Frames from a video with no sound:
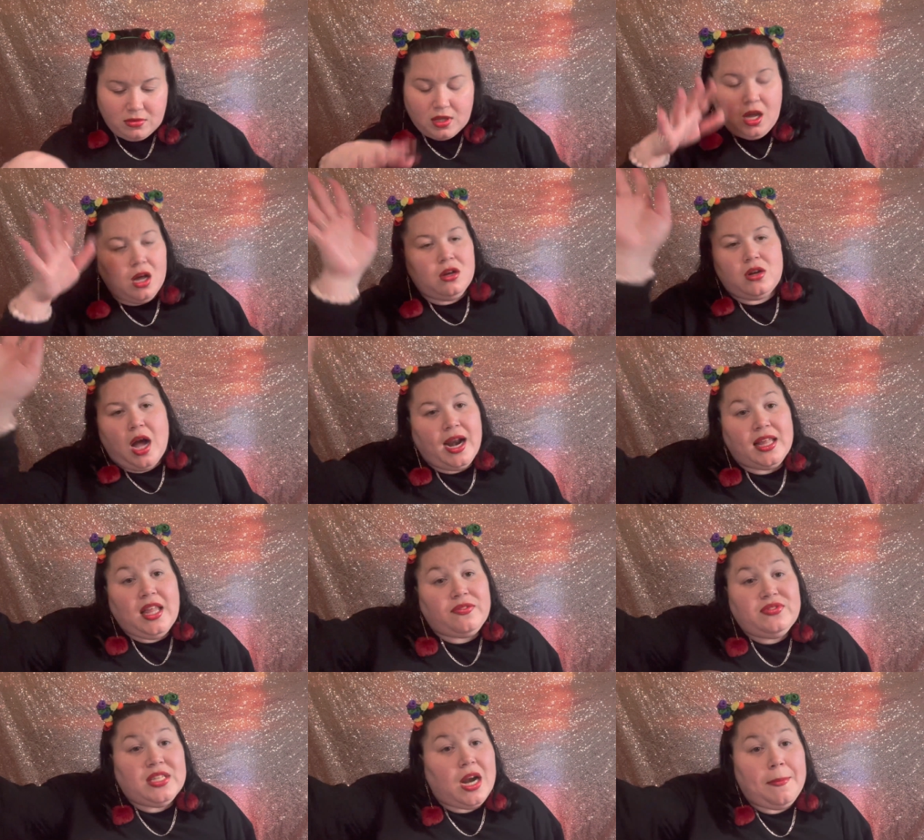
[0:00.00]
Oh God, I
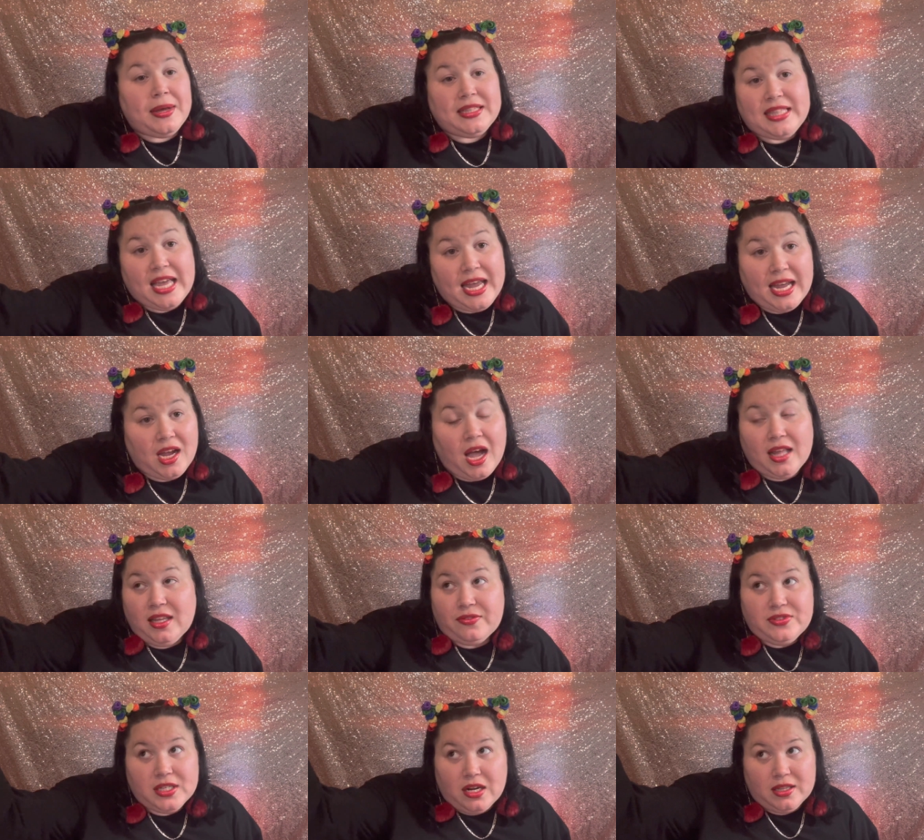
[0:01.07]
left it on my thing. I
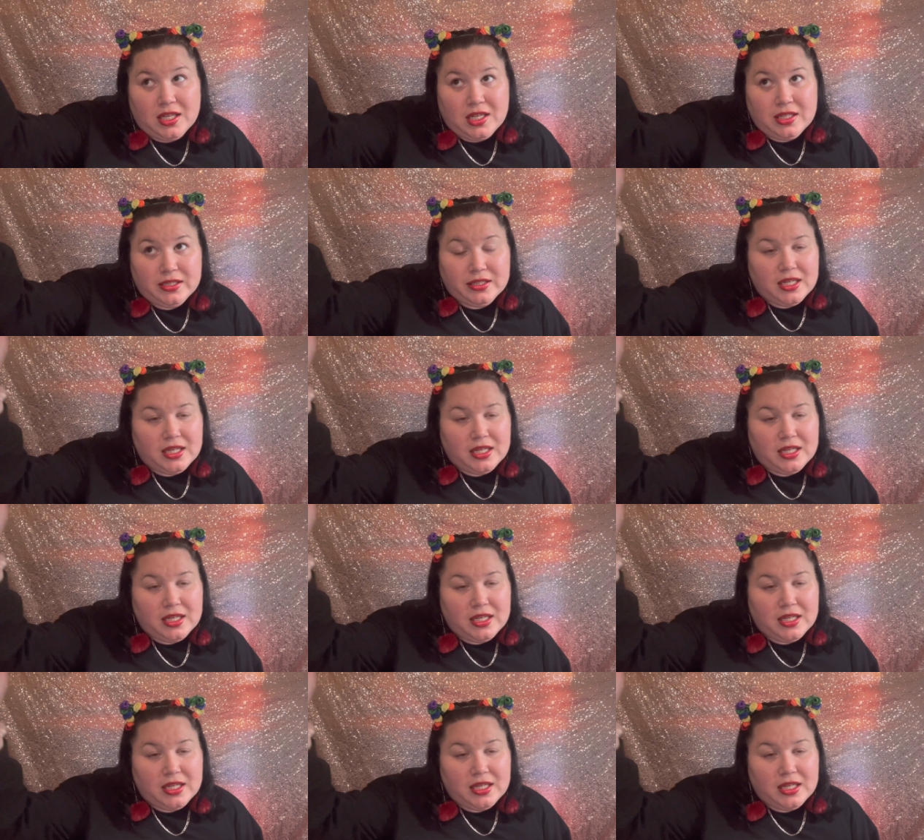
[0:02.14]
left it on the,